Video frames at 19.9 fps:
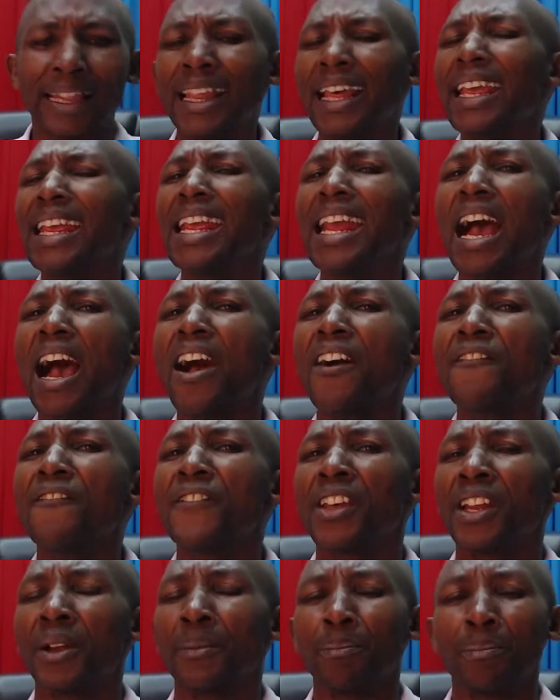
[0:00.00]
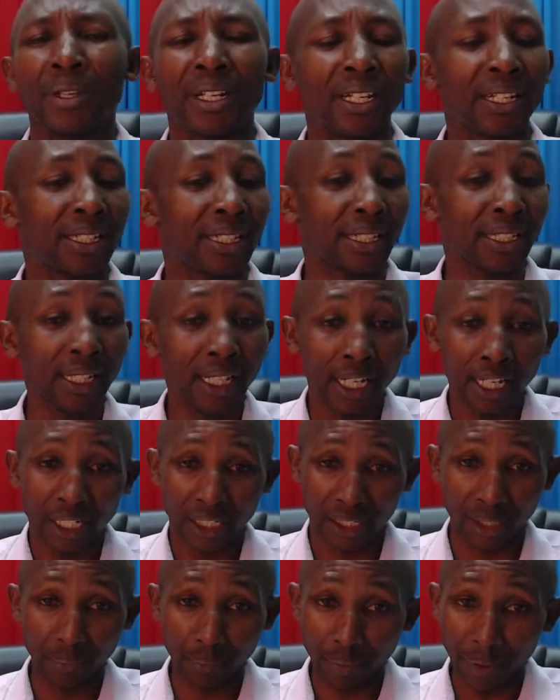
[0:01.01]
Their availability
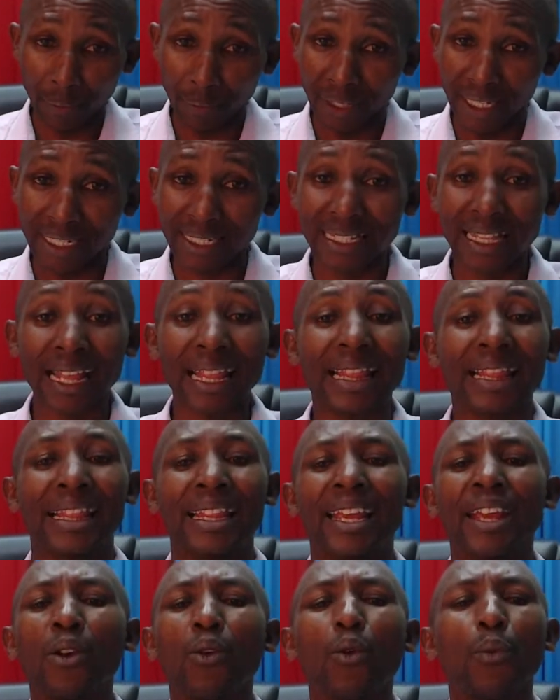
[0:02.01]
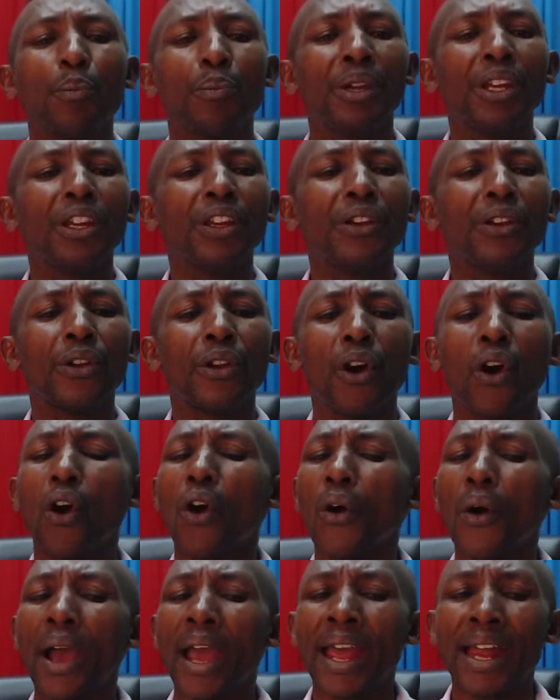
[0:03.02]
simply means that there will be
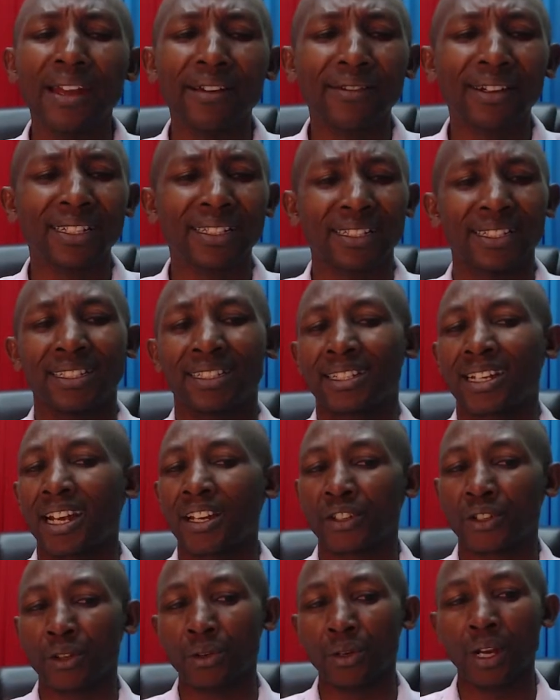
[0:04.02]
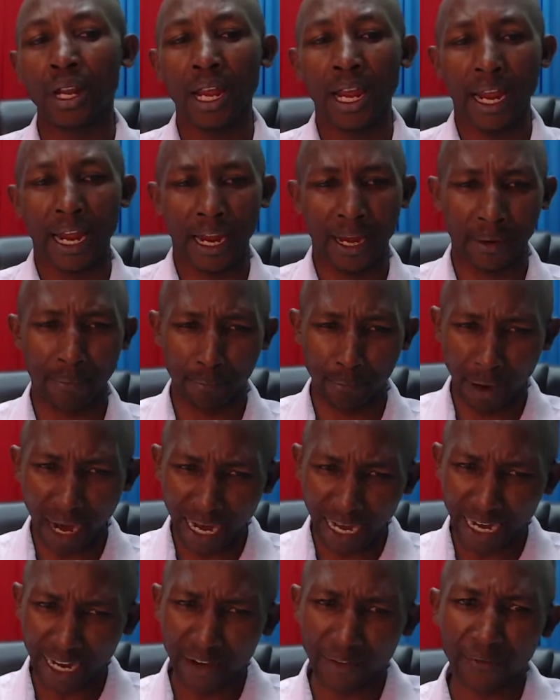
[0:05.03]
no endless discussion and
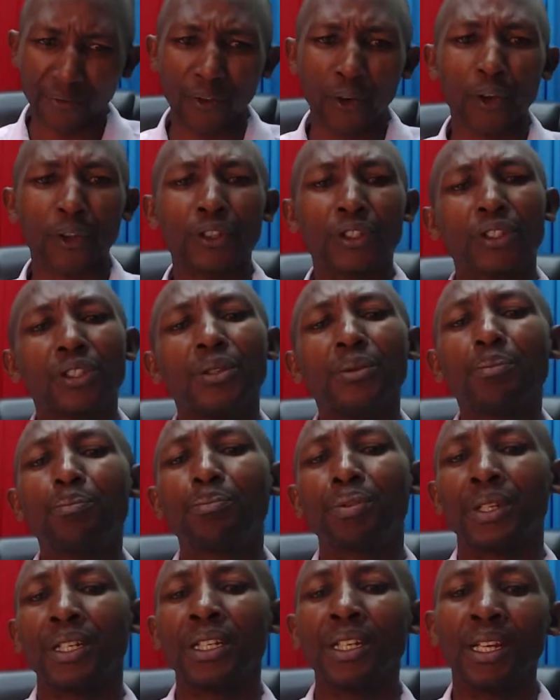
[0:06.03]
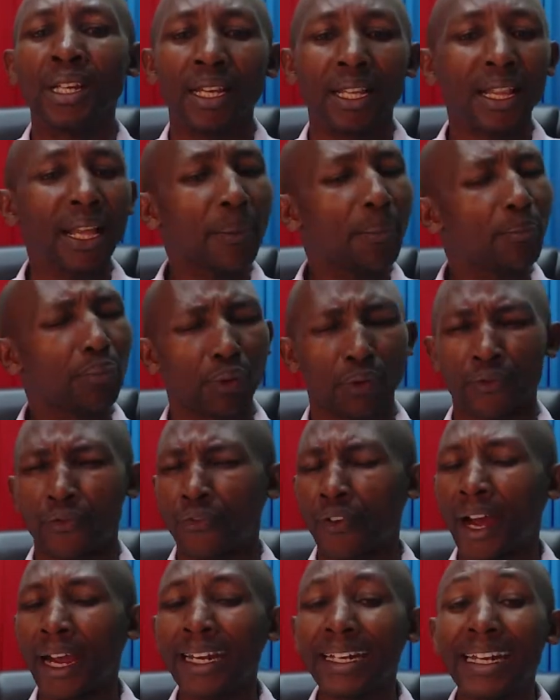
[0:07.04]
back and forth. Simply, they
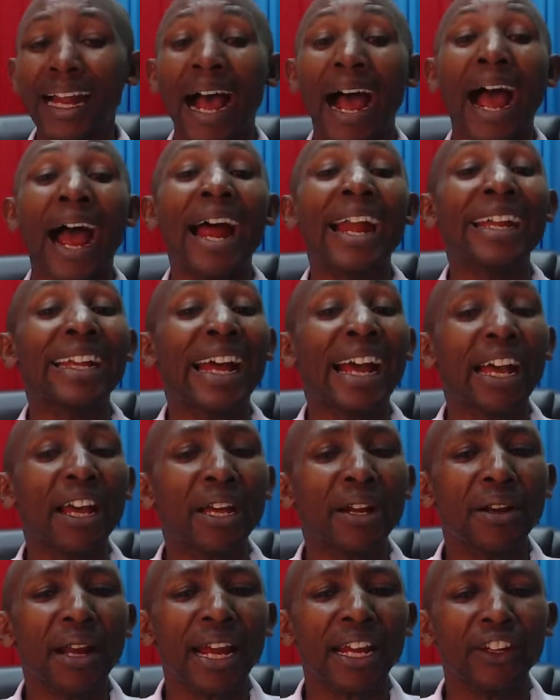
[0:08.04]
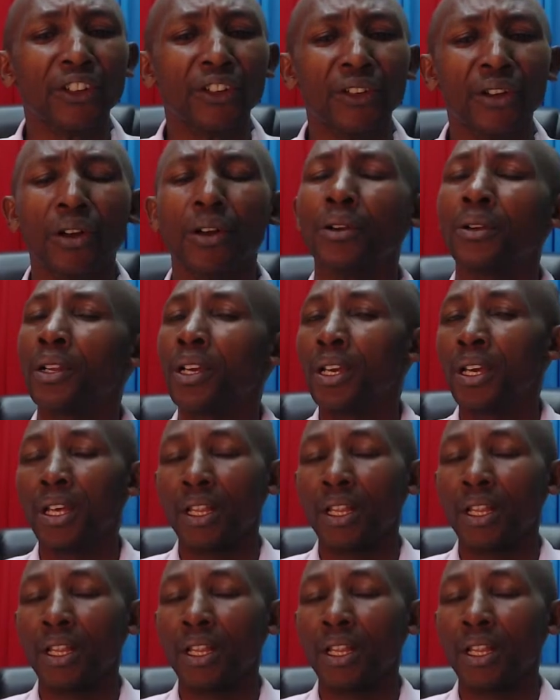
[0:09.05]
provide a direction.